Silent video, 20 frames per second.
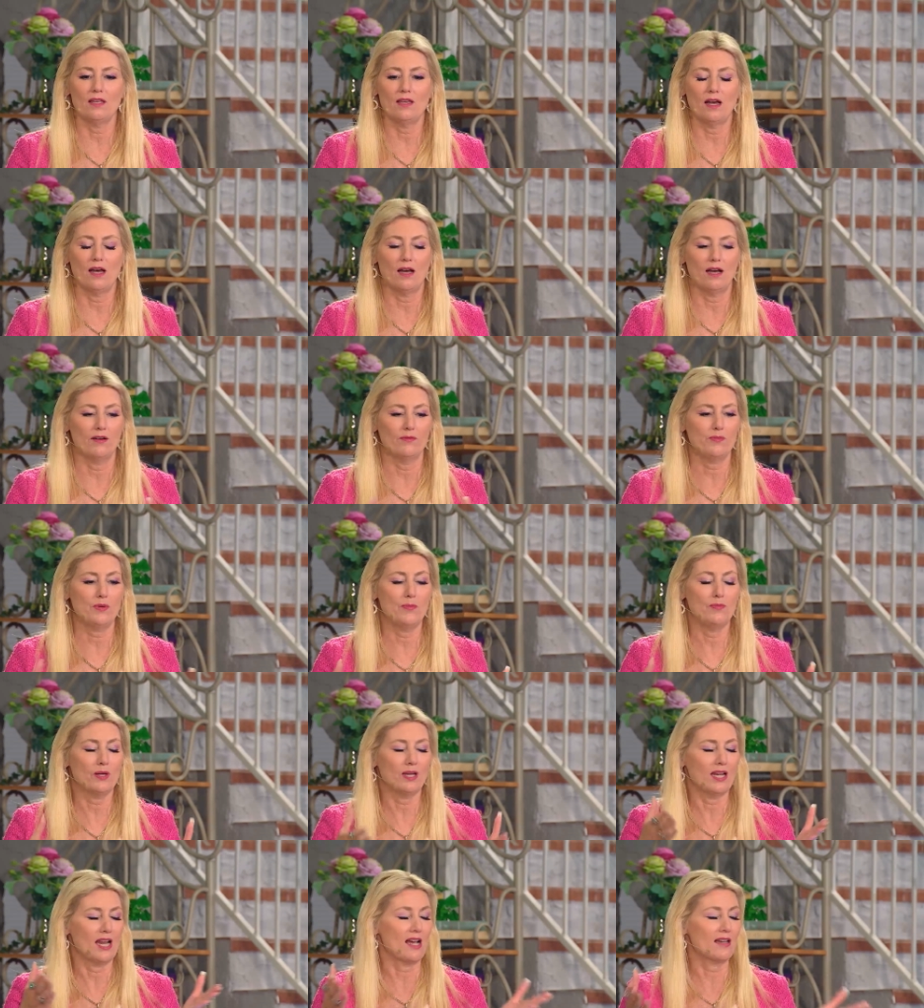And
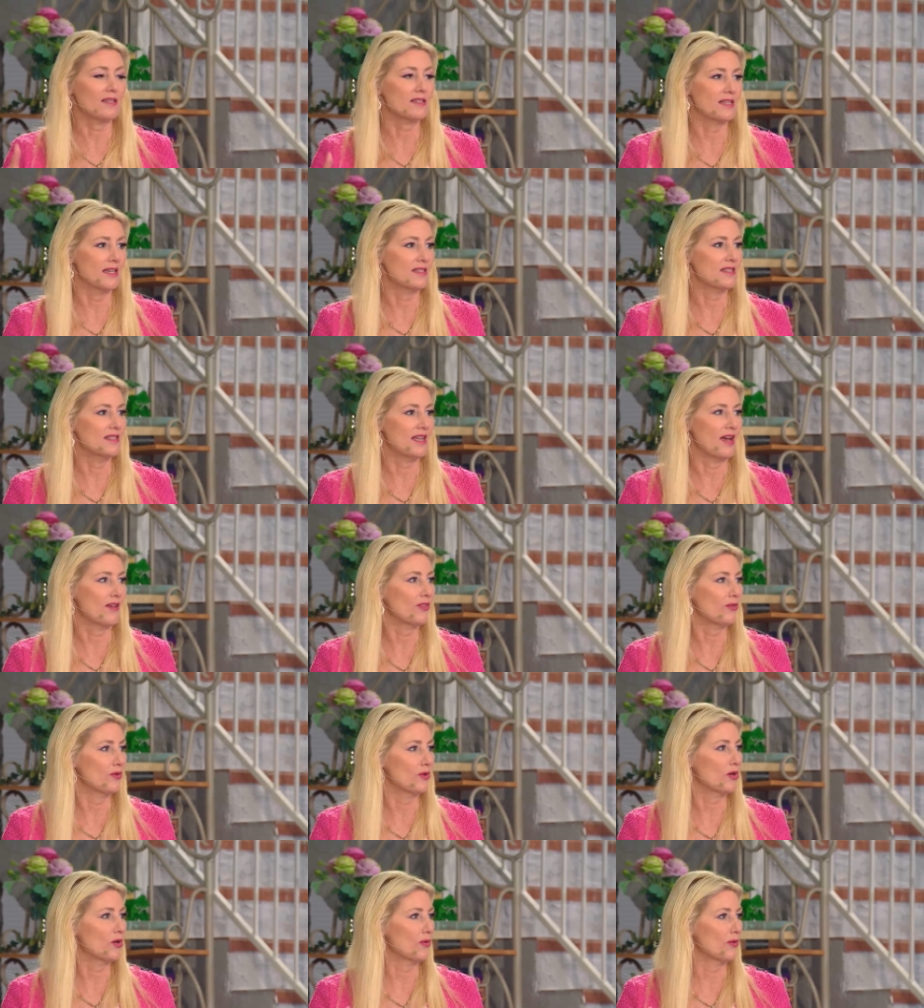people can access that
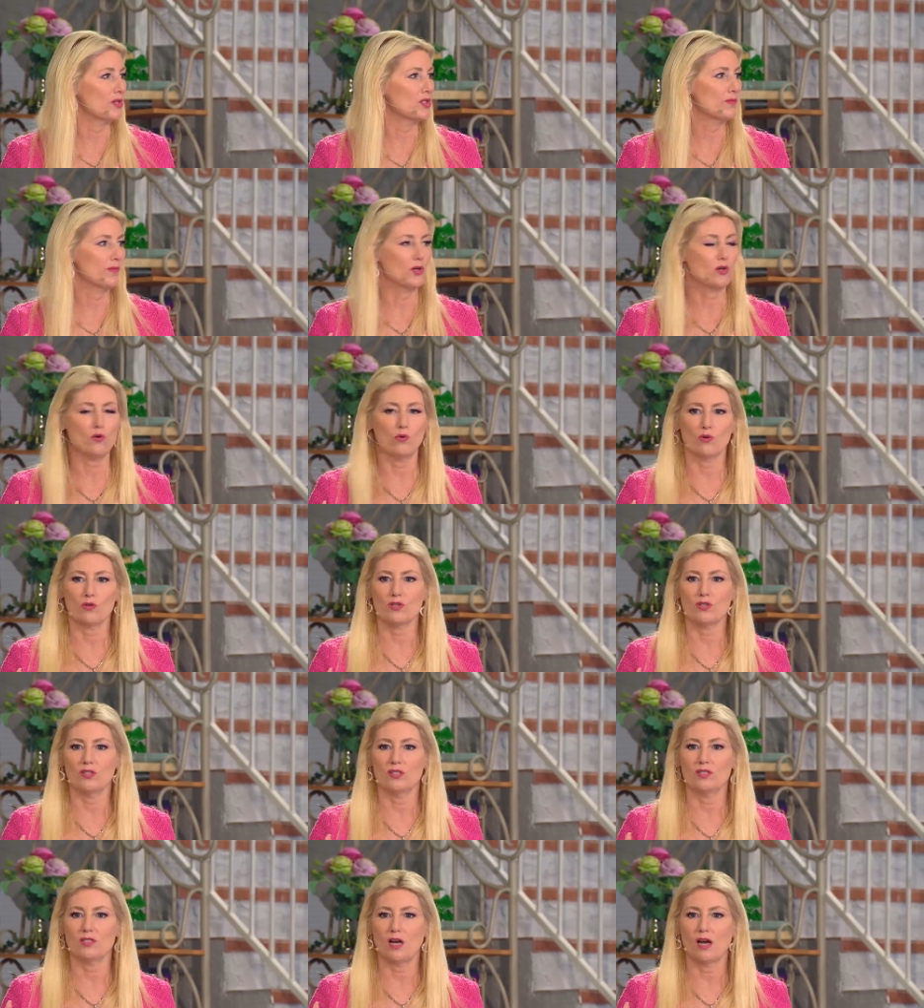through
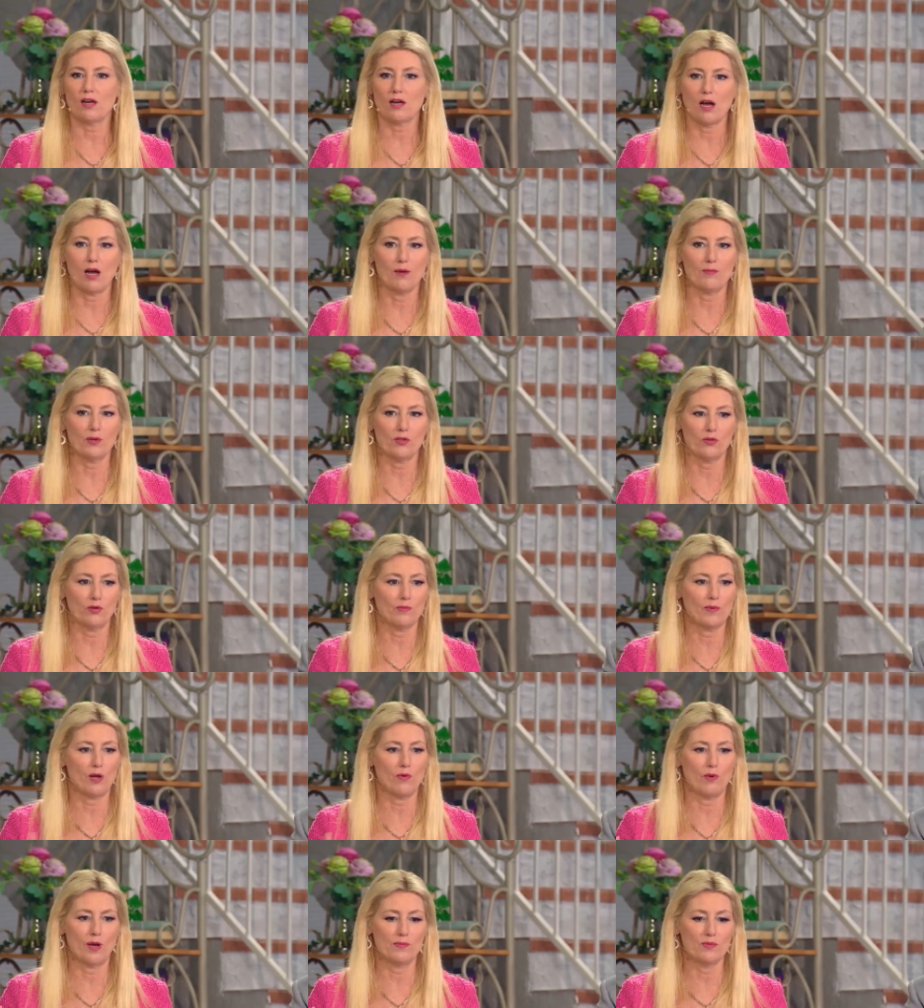CHARISMACOURSES.com or through
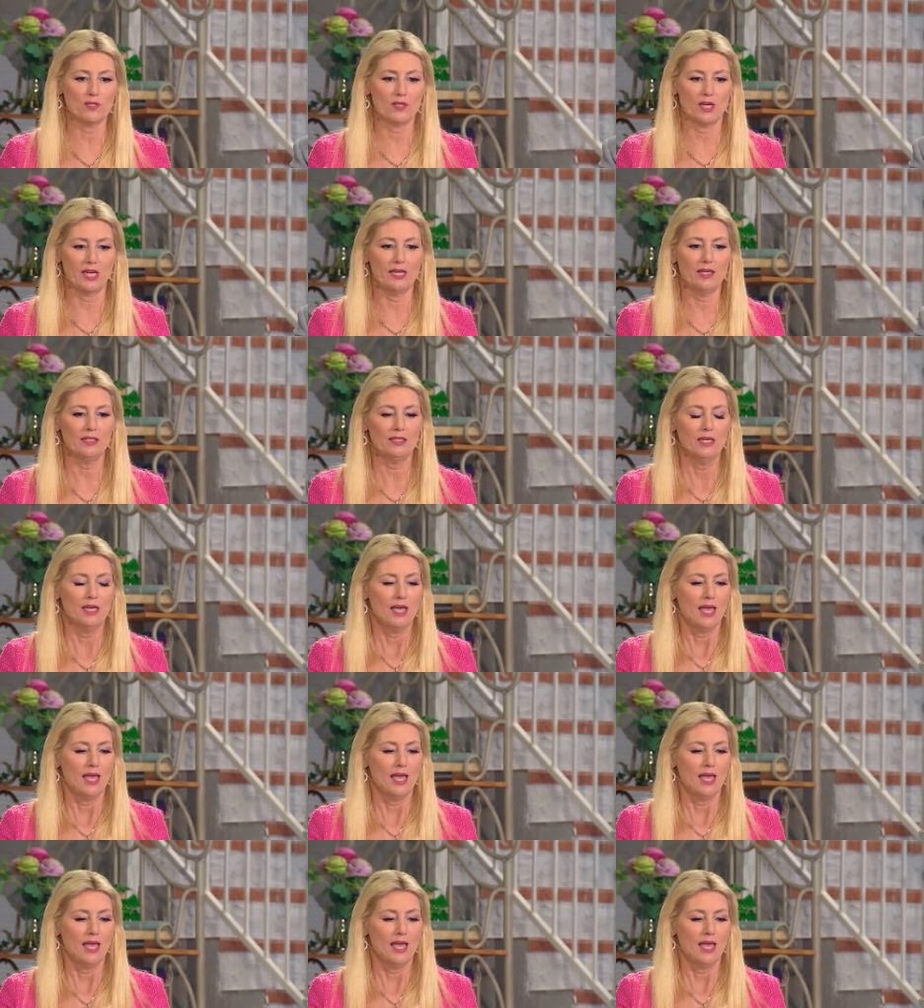my website.